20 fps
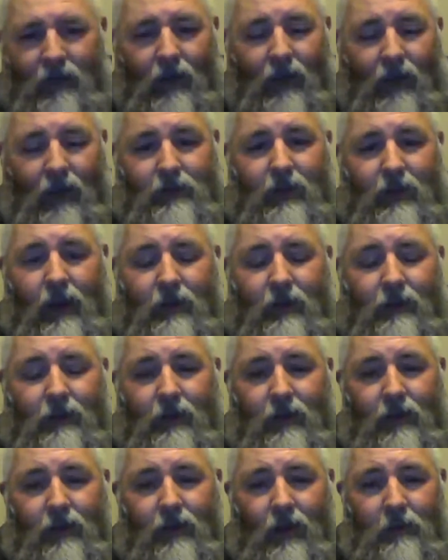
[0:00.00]

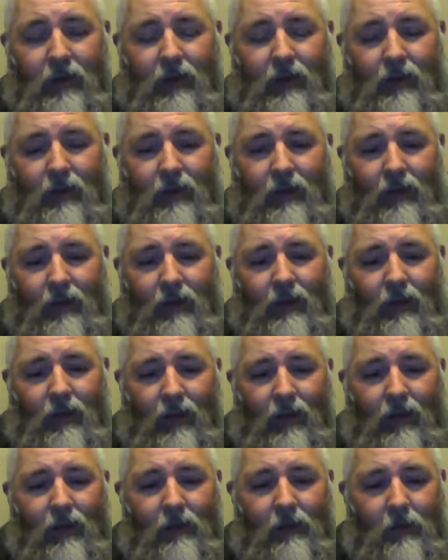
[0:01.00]
Exactly. I mean,
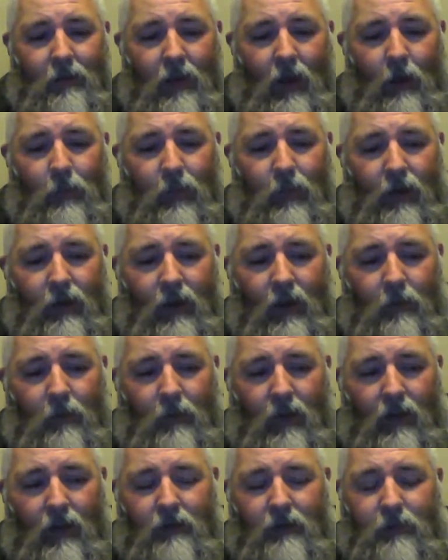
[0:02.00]
he opened
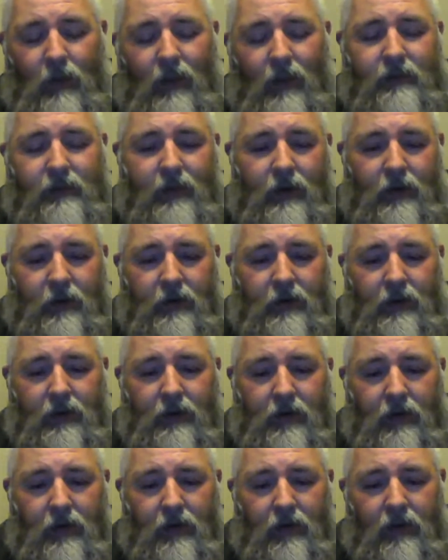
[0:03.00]
up. Uh, that's why I said
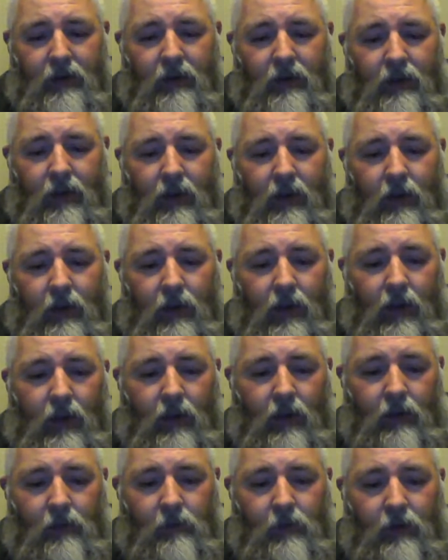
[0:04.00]
earlier. Yeah,
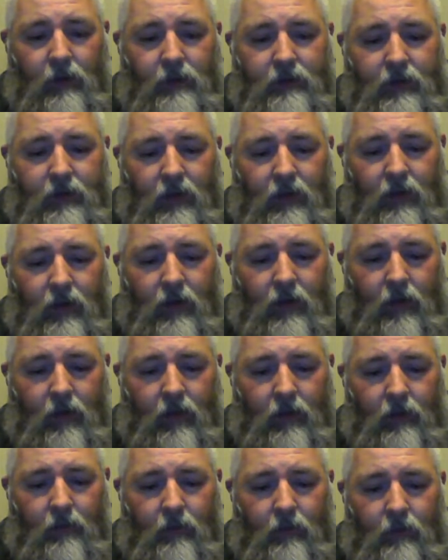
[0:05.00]
he was uh,
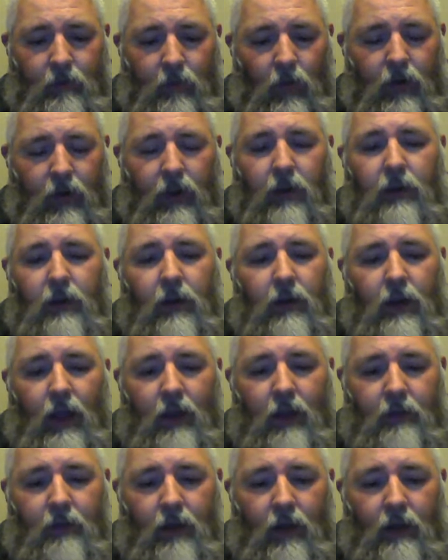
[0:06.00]
where you couldn't
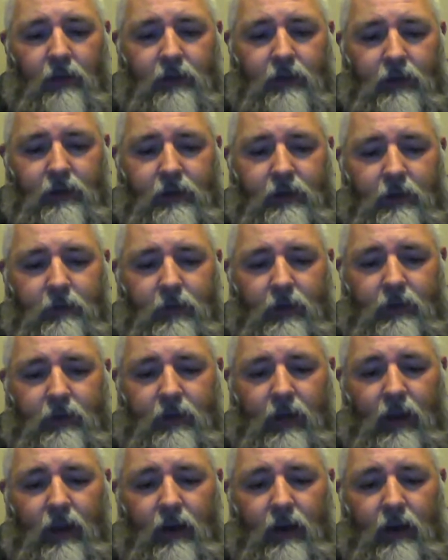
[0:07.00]
have guns and stuff like
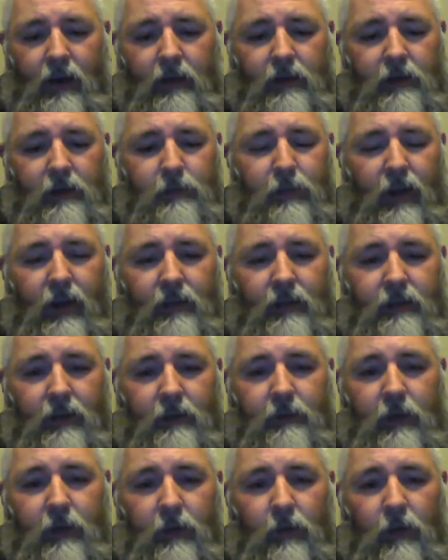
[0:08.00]
that, and he just
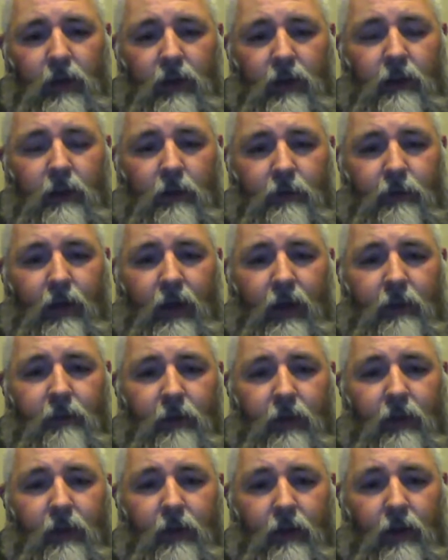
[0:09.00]
basically, if you went on the
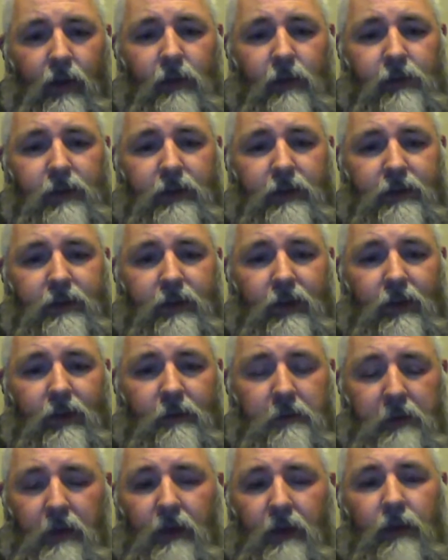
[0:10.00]
fight for your country and
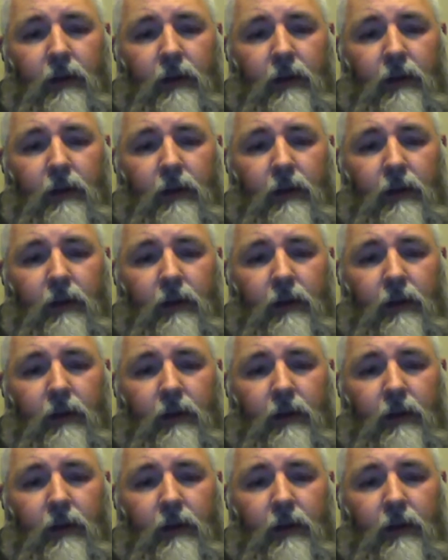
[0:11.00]
stuff,